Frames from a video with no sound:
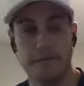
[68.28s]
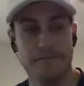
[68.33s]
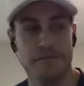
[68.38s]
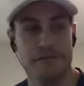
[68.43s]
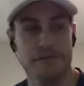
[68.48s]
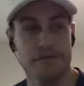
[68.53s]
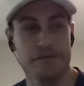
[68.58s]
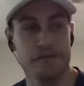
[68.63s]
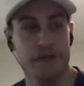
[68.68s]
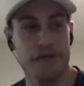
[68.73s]

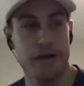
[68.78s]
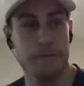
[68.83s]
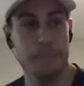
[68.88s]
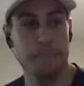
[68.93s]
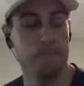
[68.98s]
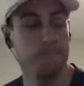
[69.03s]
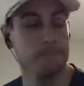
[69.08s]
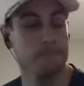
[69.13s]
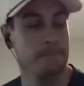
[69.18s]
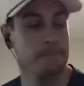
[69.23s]
the show,
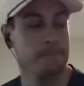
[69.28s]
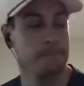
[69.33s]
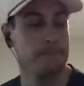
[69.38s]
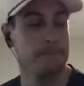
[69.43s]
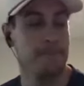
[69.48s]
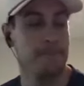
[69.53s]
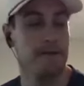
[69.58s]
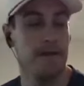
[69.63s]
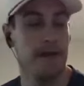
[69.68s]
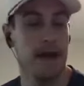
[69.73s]

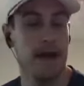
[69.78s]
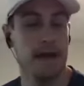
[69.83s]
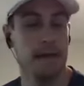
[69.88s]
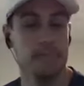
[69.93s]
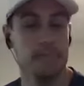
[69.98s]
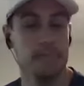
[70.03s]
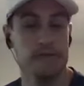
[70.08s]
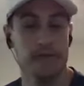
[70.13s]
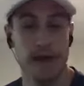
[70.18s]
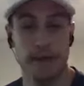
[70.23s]

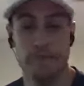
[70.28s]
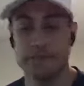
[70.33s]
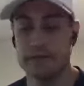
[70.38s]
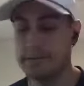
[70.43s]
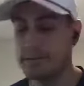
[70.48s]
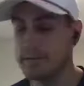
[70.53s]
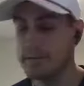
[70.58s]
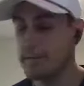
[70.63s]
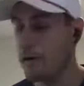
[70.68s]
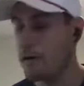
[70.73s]
which happens
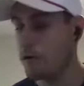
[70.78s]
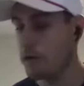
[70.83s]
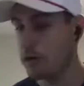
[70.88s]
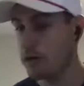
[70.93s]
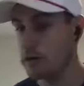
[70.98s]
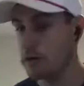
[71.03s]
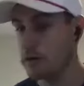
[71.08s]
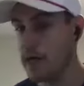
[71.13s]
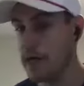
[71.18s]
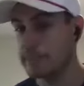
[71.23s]
to be my
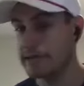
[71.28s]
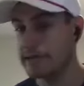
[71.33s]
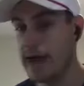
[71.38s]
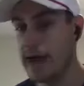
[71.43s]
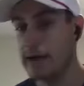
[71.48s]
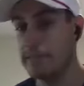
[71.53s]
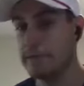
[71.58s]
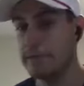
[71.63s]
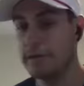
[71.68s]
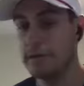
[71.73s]
work
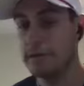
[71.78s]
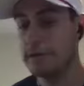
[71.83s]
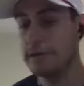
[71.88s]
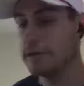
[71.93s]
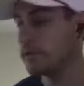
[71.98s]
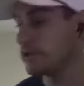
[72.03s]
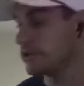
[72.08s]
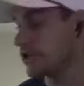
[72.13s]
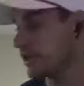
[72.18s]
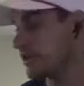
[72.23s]
laptop,
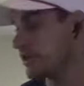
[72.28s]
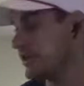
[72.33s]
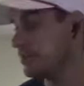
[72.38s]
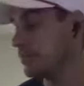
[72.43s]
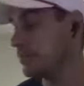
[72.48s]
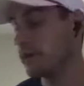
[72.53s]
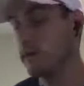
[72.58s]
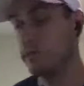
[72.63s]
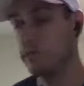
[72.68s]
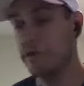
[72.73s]
which I keep
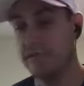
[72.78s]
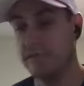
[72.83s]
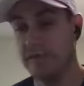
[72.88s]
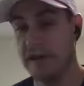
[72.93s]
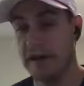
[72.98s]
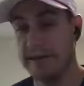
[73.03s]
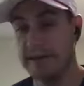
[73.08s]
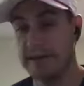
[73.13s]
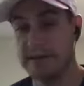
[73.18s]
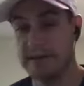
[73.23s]
in a
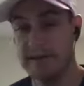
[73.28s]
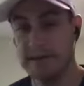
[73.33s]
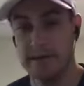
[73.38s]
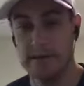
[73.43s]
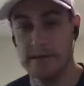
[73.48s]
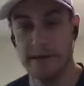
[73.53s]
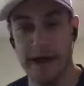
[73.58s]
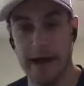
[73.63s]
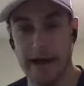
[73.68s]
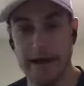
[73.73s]
briefcase.
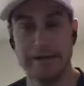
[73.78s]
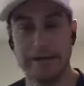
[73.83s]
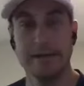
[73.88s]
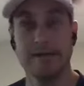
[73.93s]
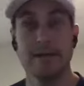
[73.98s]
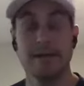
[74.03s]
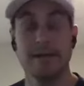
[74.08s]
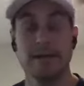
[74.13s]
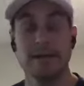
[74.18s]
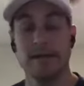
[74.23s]
And
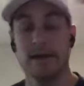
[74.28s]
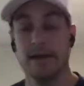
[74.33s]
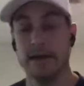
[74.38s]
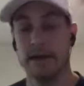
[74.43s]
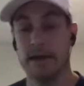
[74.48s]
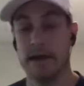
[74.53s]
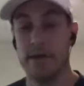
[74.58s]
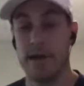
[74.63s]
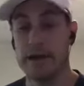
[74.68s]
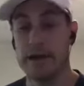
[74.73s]
I
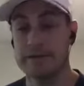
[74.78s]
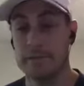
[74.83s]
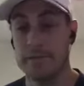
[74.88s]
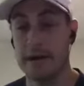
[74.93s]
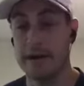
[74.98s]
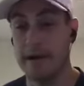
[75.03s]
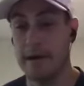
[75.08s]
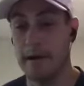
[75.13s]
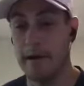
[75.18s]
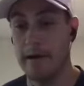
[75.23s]
go out to my
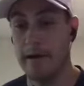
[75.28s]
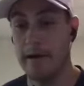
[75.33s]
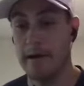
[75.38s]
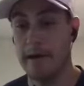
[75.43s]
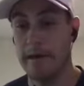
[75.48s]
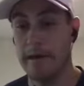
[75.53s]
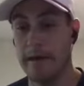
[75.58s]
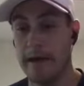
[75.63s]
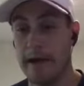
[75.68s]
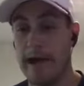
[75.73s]

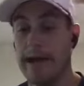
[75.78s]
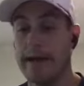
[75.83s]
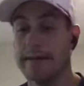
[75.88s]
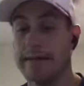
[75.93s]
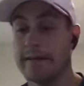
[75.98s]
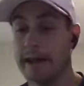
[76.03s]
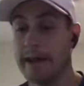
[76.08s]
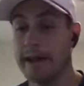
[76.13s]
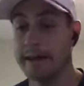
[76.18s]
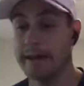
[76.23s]
car and
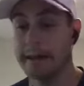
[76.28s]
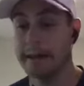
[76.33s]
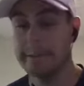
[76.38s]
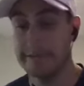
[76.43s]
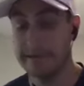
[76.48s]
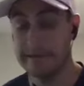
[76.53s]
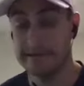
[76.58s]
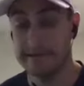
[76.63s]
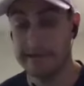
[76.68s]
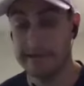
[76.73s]

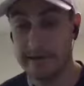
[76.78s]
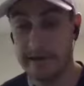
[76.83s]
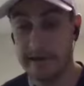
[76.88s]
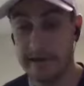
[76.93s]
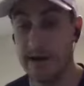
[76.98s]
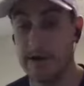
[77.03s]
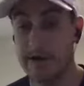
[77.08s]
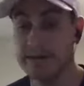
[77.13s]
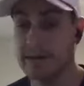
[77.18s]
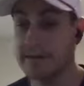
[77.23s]
the
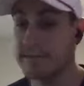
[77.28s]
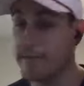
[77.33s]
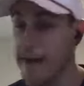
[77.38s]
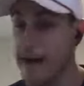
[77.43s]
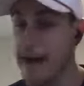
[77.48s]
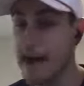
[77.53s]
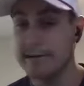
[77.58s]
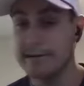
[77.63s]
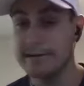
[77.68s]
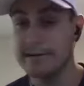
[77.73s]
car is
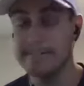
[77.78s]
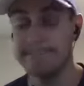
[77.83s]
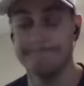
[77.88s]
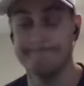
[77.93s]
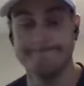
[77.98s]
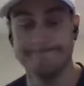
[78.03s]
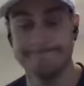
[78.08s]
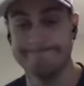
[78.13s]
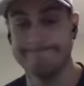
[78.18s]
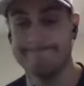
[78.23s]
unlocked.
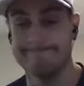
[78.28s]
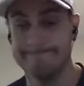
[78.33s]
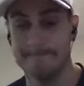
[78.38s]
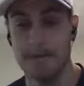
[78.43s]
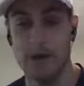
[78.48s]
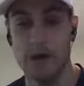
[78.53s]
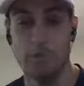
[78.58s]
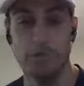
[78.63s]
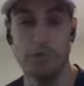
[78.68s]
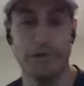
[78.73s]

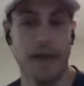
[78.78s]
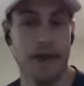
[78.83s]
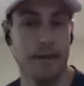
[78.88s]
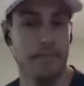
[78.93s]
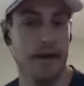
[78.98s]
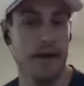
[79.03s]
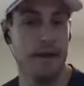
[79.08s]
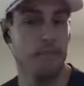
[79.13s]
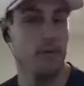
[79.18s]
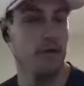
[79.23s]
Open that
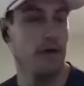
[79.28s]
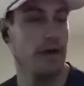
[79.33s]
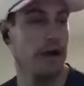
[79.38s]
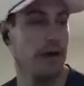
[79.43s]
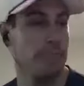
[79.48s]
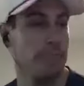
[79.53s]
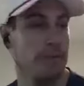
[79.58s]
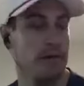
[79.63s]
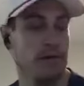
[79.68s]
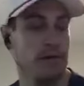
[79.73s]
bad boy
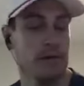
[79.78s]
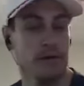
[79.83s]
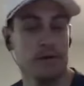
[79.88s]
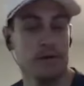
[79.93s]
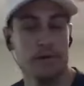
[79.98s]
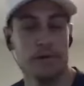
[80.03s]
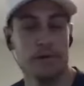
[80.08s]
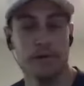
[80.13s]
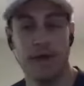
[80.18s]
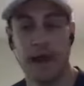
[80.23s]
up.
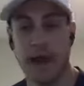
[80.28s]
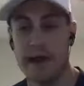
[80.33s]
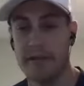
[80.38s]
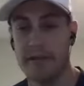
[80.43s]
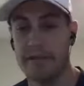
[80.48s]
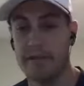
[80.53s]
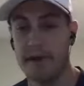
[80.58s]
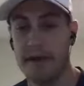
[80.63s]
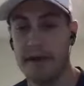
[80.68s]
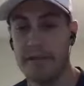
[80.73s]
Not a
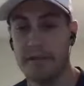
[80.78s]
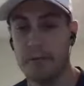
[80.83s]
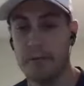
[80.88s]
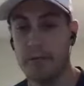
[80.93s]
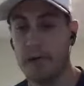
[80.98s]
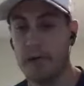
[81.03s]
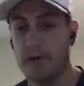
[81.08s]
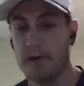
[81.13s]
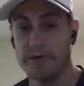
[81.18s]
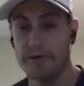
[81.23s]
thought in the
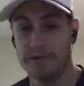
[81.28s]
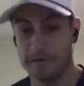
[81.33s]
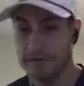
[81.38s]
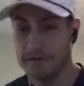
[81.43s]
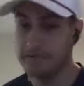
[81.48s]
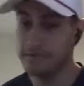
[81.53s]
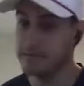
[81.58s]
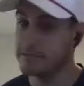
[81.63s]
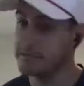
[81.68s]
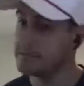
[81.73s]
world.
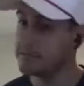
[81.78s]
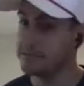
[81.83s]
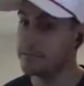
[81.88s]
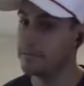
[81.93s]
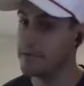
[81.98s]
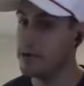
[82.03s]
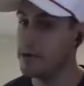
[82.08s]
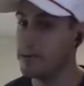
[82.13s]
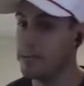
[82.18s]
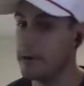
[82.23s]

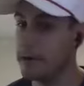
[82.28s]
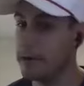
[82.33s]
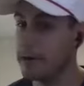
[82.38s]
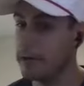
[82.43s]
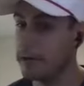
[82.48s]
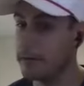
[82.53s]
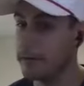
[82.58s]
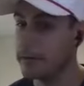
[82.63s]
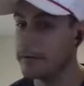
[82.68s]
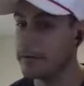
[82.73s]
Lo and
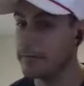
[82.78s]
behold,